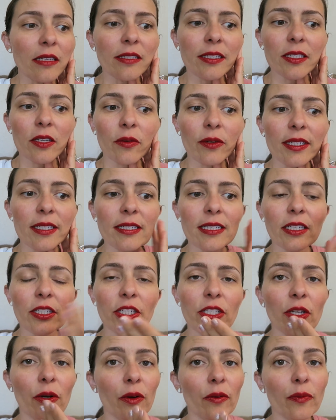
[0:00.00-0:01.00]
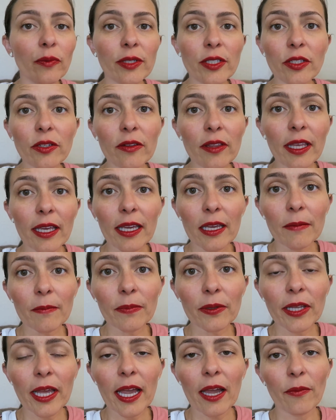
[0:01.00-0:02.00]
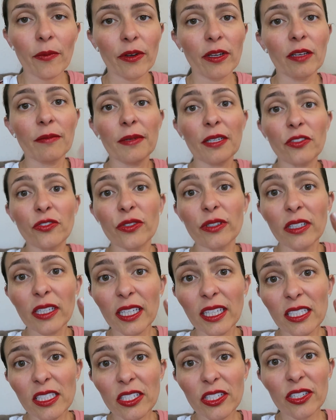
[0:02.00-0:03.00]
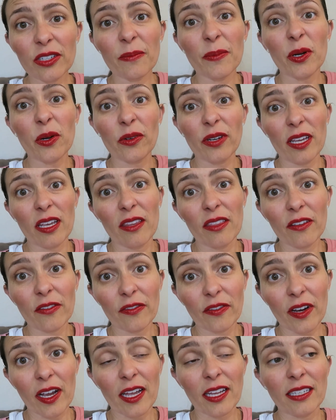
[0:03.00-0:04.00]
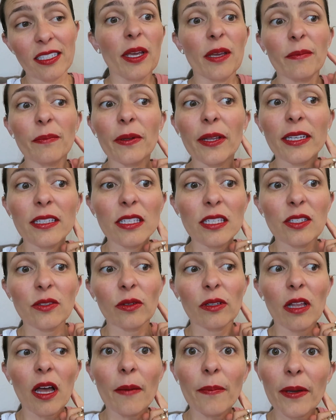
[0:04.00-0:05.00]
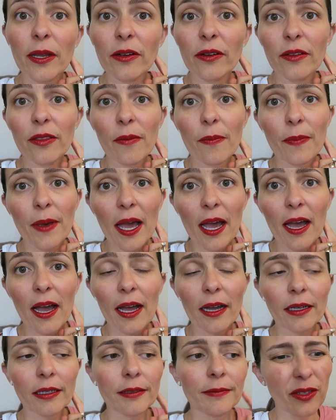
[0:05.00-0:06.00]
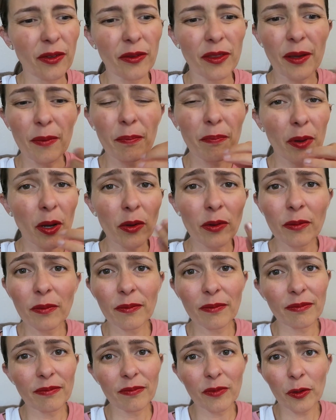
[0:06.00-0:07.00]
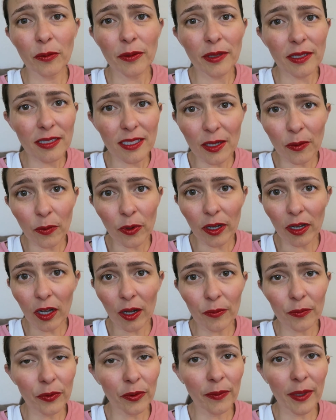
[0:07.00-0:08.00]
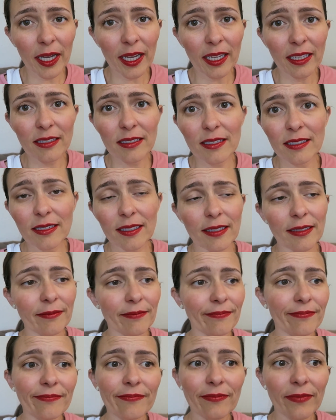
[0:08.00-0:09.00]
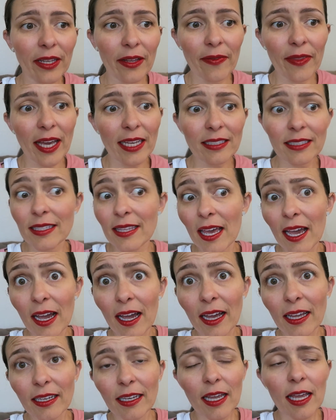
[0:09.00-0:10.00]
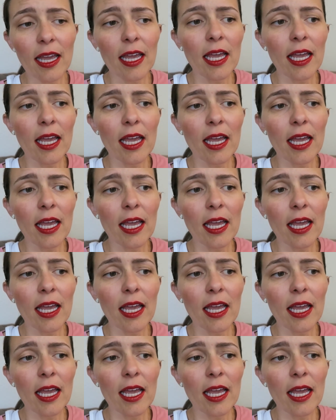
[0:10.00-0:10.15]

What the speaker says: And so he said, you know, if we do the implant, we're going to be drilling into your bone in the front. Implants do a lot better in the back, so the bone will be somewhat compromised, and that's that.